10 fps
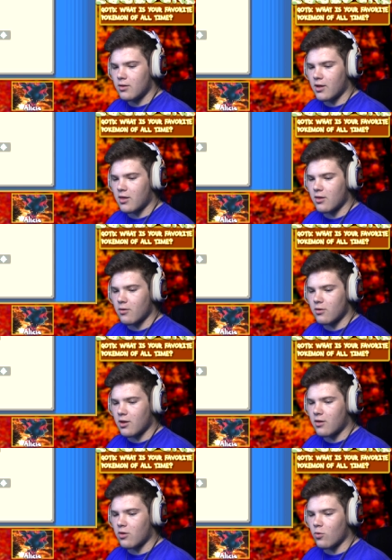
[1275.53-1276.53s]
That's the
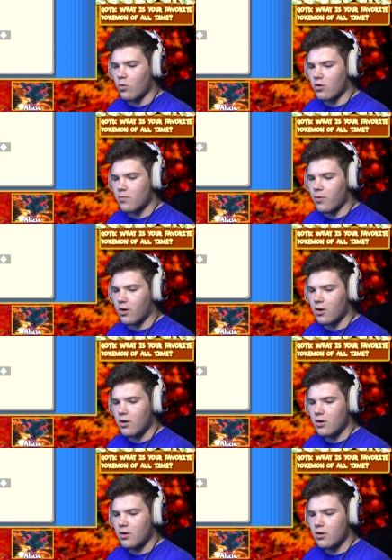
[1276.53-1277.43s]
that's the worst part.